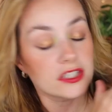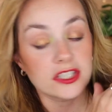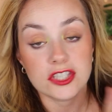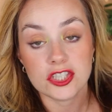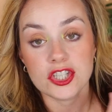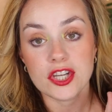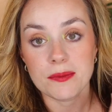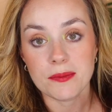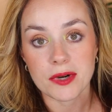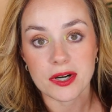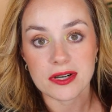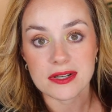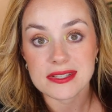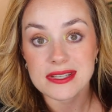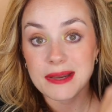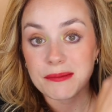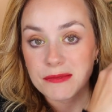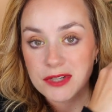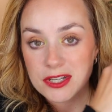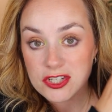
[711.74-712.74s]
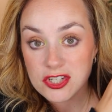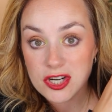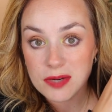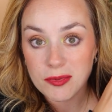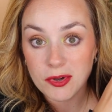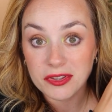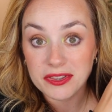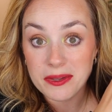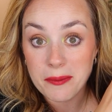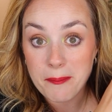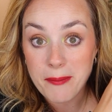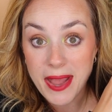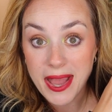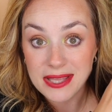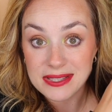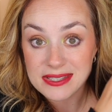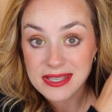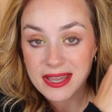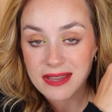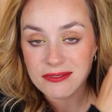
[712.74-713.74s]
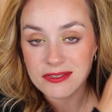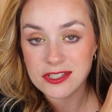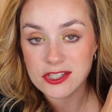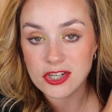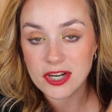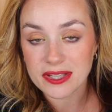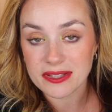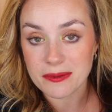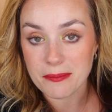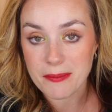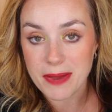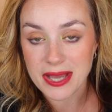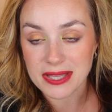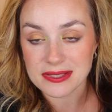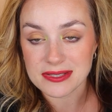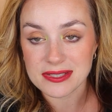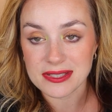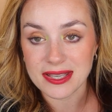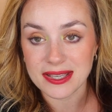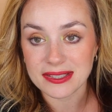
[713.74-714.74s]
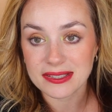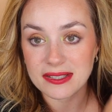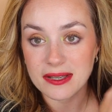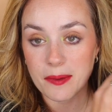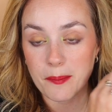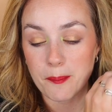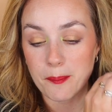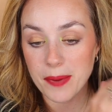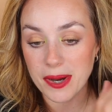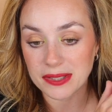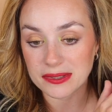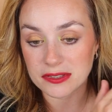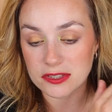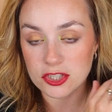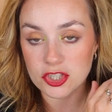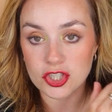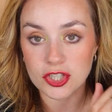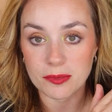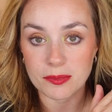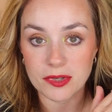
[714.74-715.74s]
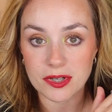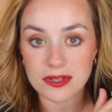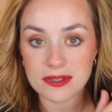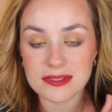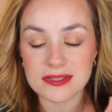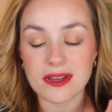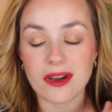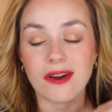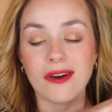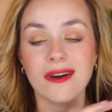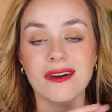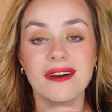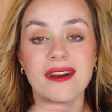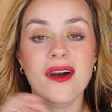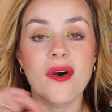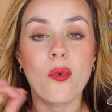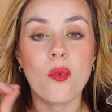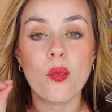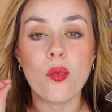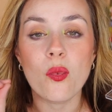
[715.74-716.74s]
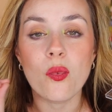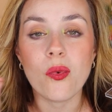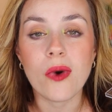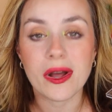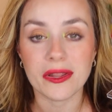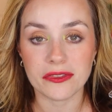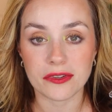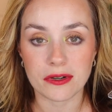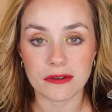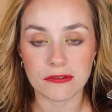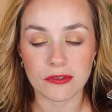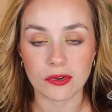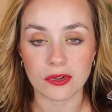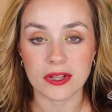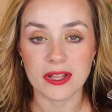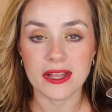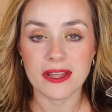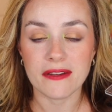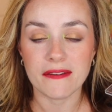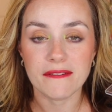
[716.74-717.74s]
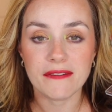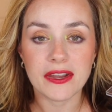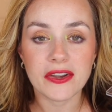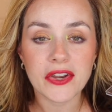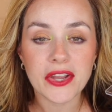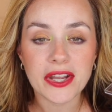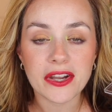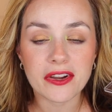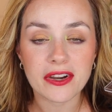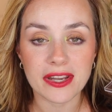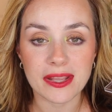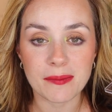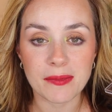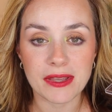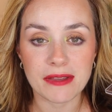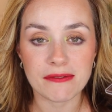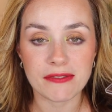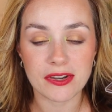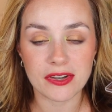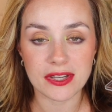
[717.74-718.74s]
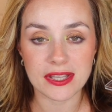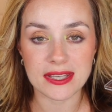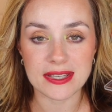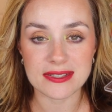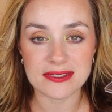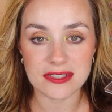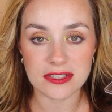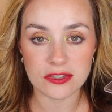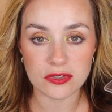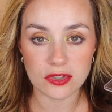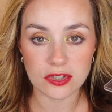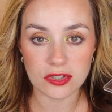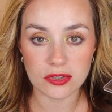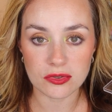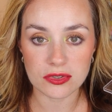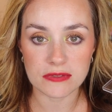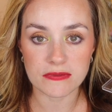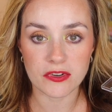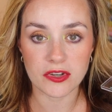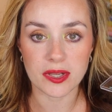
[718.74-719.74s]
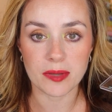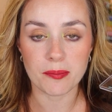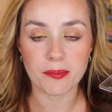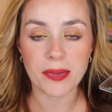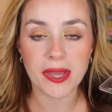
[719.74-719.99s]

the shimmers. I'm not sure about the mattes. I haven't tried the mattes yet, but the shimmers are wonderful. Very creamy, very easy to use, very